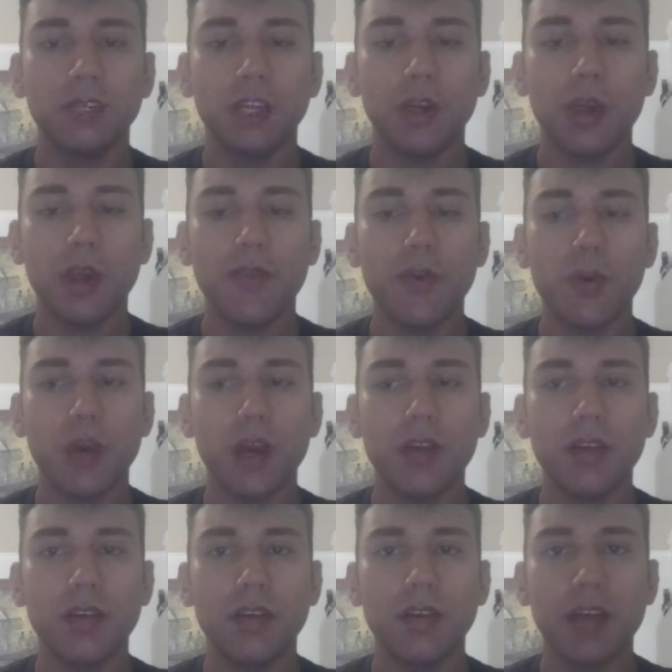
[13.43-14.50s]
Hello
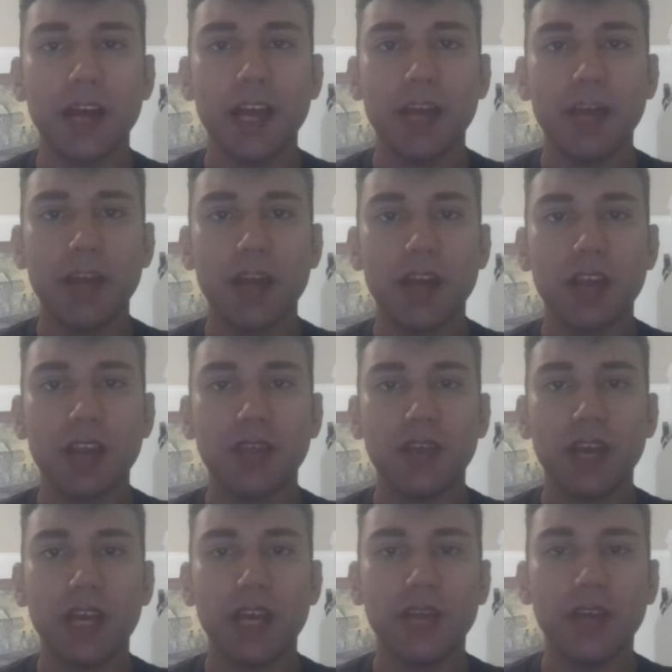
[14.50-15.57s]
everyone, I am Narc
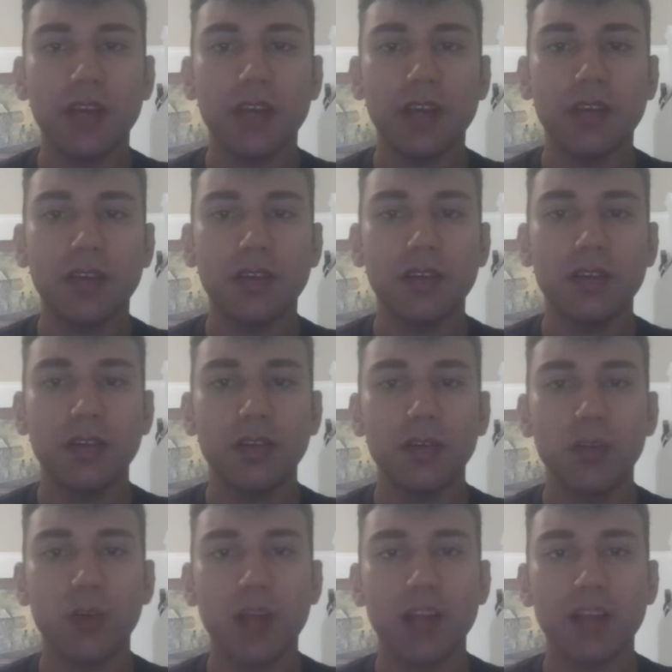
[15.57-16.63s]
Survivor.
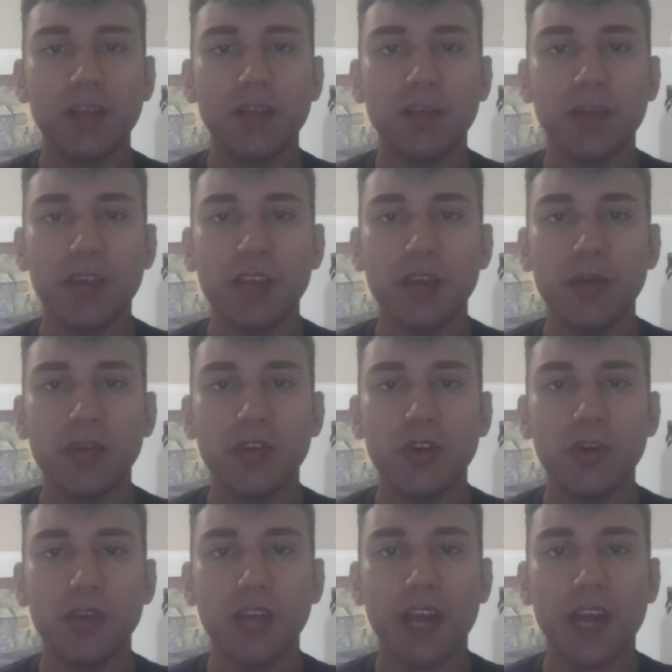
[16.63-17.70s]
Welcome to my
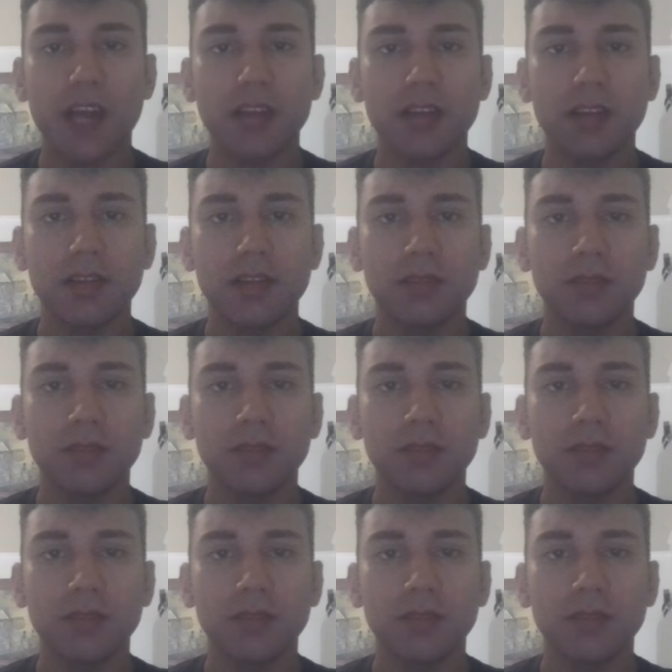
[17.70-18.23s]
YouTube channel.